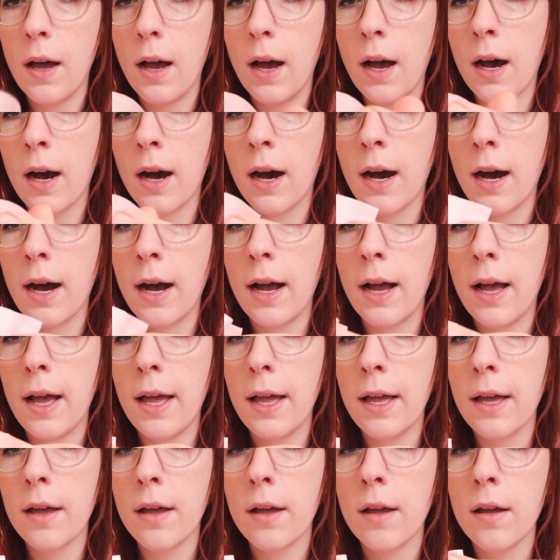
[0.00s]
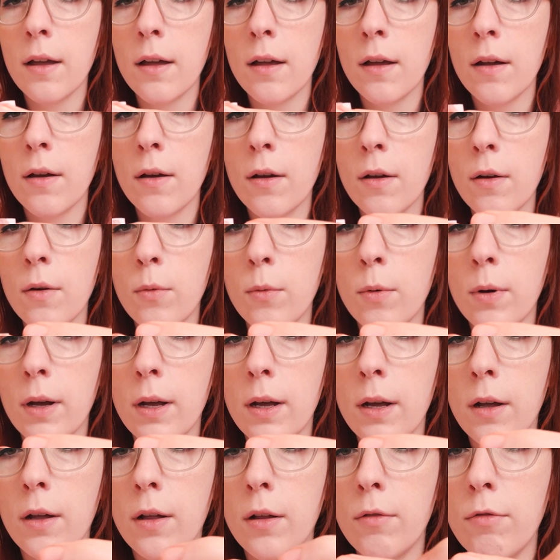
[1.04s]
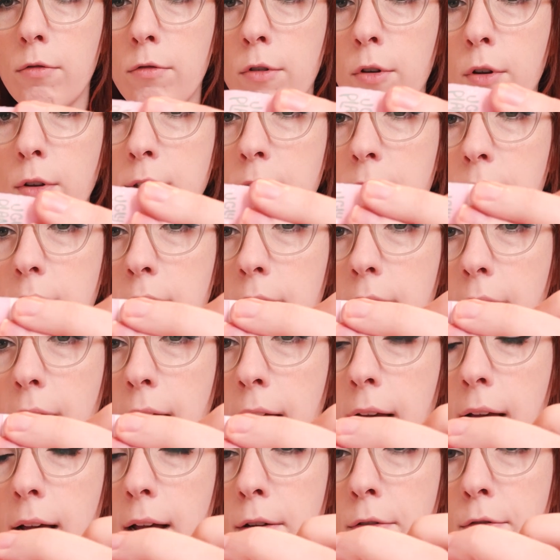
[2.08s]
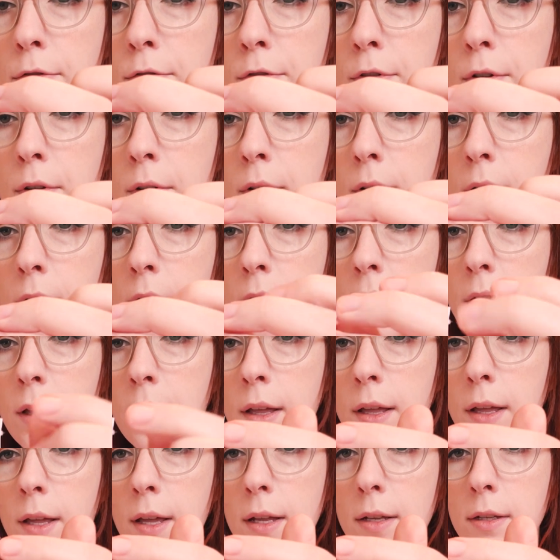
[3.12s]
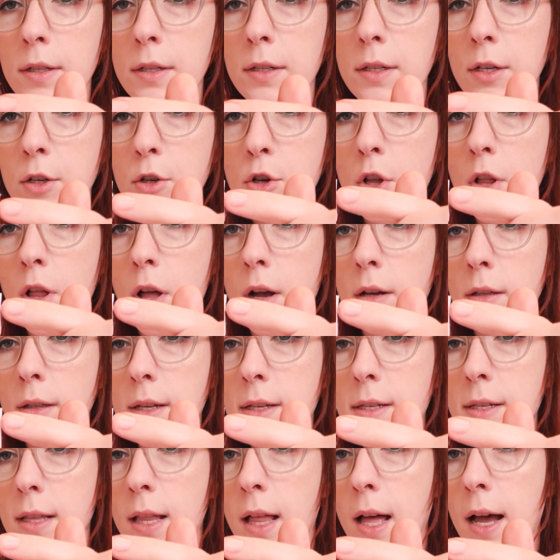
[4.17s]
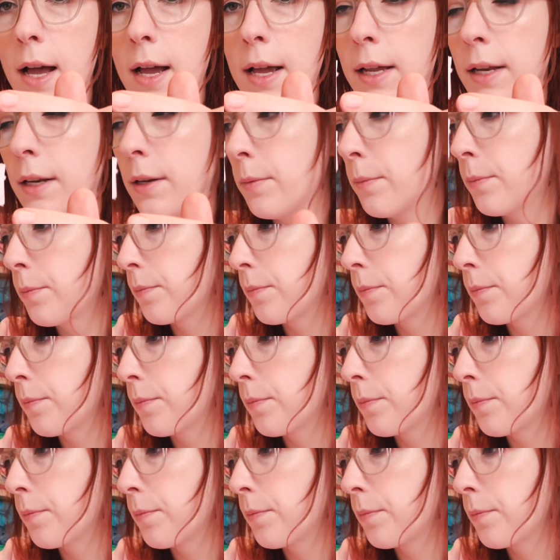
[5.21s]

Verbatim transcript: I will fold it in half and stitch along this line.